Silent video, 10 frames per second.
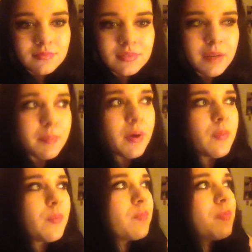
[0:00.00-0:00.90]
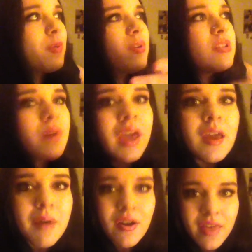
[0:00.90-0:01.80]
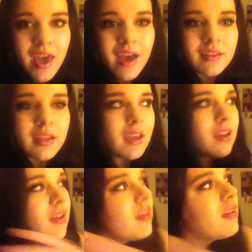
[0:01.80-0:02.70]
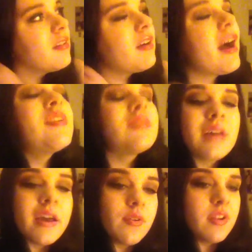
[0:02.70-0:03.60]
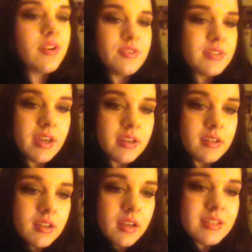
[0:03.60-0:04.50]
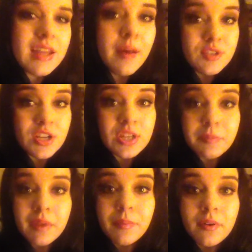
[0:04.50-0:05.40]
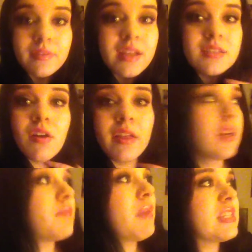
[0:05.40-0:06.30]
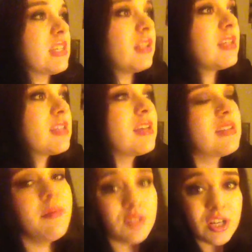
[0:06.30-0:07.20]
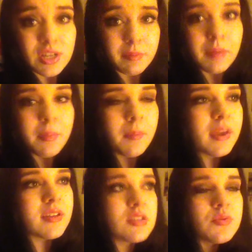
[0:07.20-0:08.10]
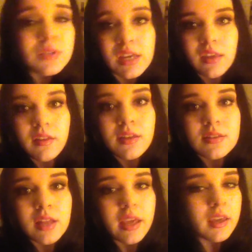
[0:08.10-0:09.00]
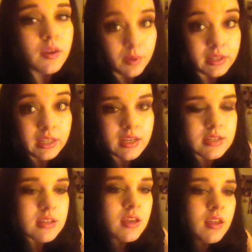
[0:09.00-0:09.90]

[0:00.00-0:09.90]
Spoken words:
But what's okay about that? Like, I don't understand. Stop judging people. That's all I can basically say. Stop judging people because it's ridiculous. Like, it really is.